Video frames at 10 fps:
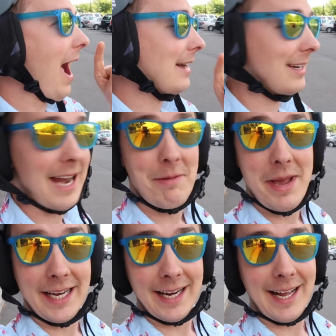I did not
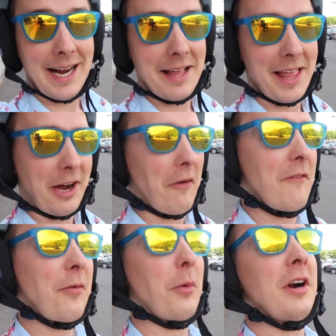make it. I got like
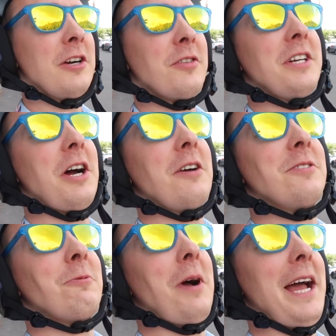400
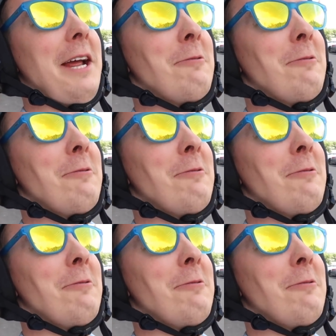yards away.